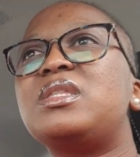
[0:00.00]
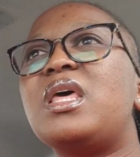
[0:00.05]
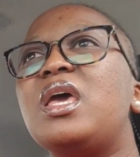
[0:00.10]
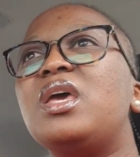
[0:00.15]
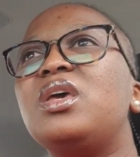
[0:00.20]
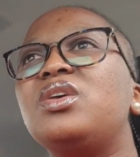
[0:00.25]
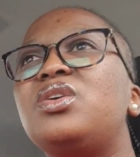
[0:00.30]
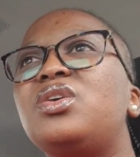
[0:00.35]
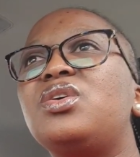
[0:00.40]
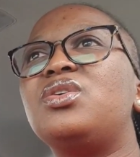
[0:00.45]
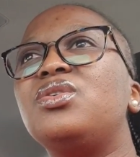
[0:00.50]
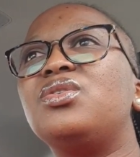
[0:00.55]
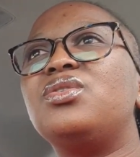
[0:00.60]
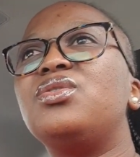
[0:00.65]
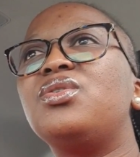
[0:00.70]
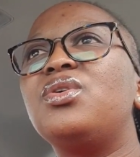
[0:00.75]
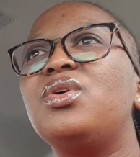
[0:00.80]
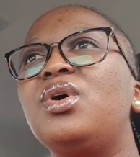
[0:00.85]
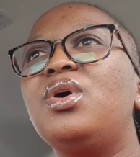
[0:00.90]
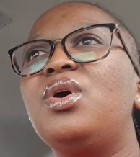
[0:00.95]
Thank
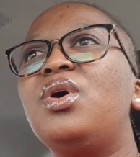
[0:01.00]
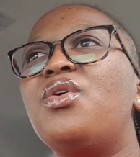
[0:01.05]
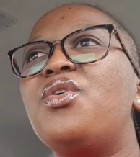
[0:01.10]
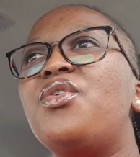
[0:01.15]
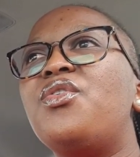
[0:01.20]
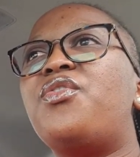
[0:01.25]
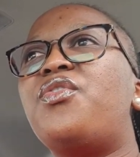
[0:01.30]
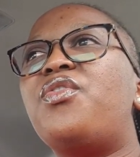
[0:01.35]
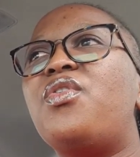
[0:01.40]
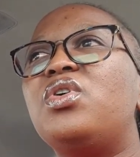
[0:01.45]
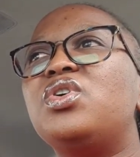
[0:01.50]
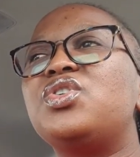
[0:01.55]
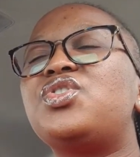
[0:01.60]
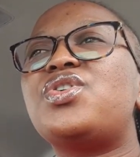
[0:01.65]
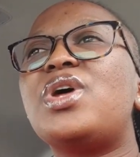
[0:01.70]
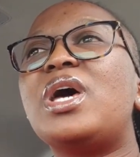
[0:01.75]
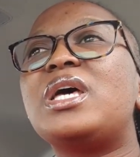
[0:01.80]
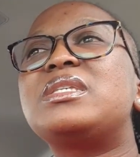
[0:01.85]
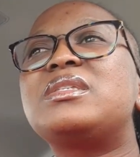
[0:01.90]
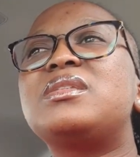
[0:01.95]
you for
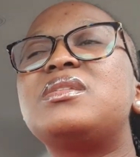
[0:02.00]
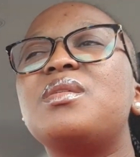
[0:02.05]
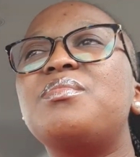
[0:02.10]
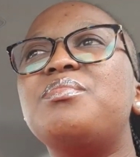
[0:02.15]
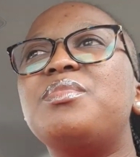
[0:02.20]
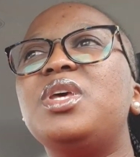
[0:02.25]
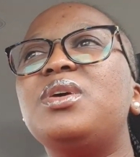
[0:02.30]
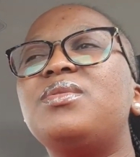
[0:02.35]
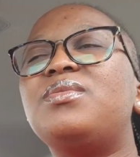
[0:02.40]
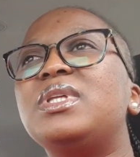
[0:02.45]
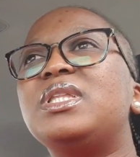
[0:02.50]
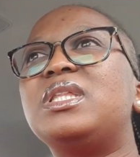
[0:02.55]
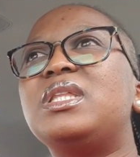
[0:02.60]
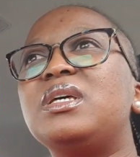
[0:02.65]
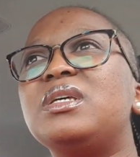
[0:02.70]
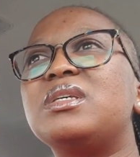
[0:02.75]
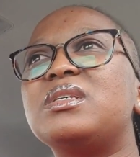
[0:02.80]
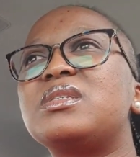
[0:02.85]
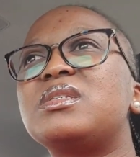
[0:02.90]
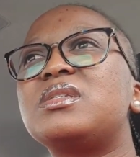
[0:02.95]
trusting me with
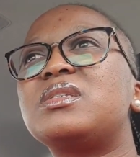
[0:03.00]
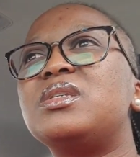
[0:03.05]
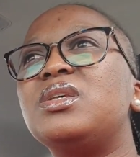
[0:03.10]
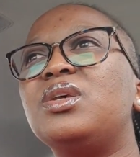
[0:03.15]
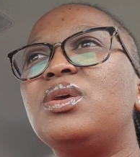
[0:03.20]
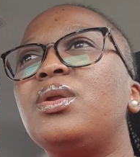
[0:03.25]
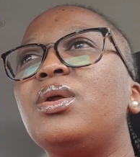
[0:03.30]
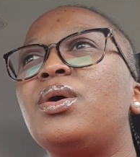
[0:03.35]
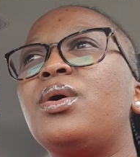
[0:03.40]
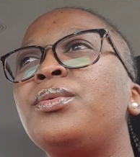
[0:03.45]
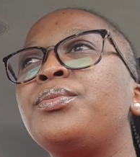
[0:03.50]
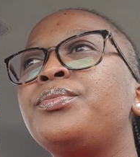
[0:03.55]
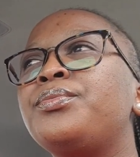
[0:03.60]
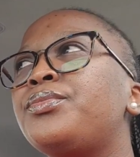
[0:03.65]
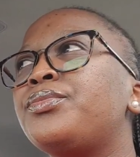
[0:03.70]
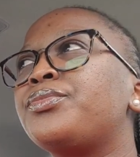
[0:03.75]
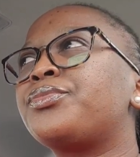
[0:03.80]
this, you know.